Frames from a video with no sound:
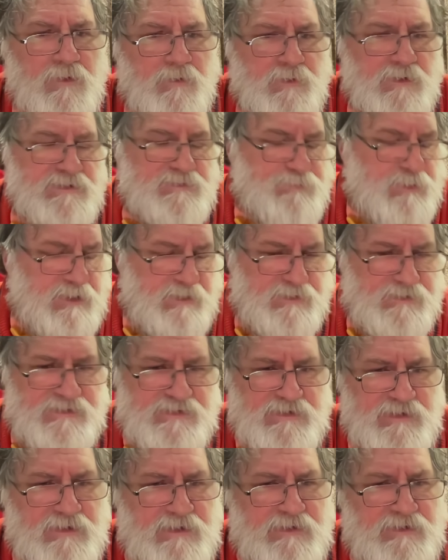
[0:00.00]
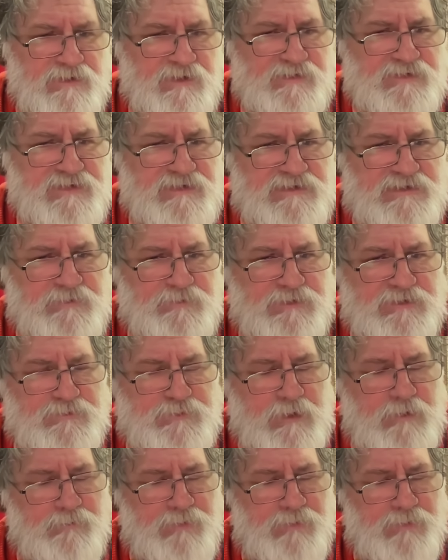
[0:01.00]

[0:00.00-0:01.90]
It's because the system has been